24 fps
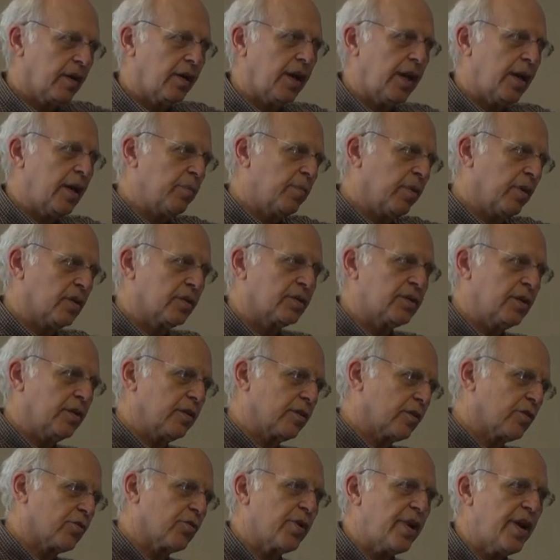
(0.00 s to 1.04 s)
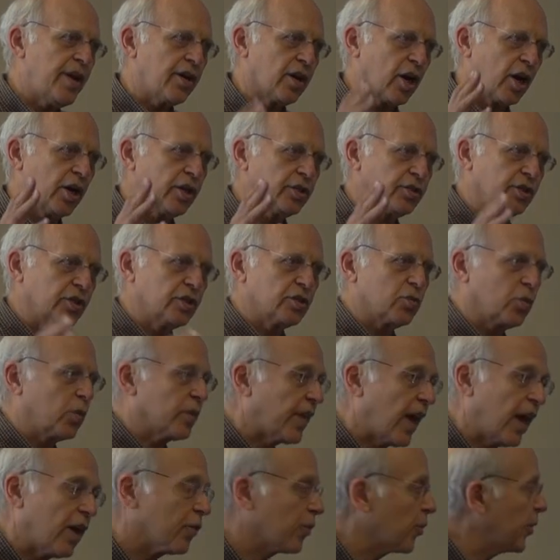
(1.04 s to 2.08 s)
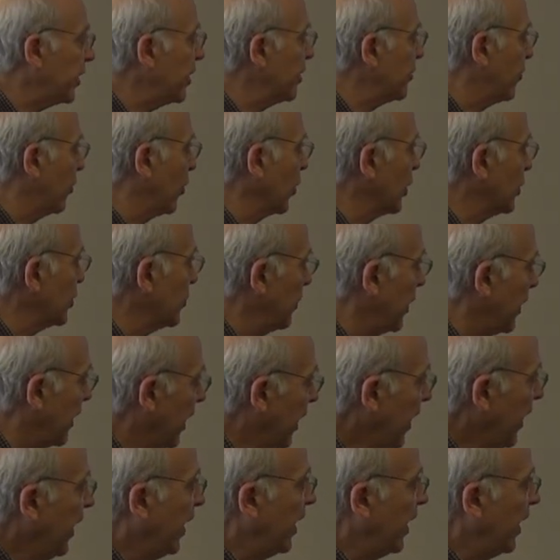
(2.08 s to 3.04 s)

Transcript: able to create arches without reinforcement.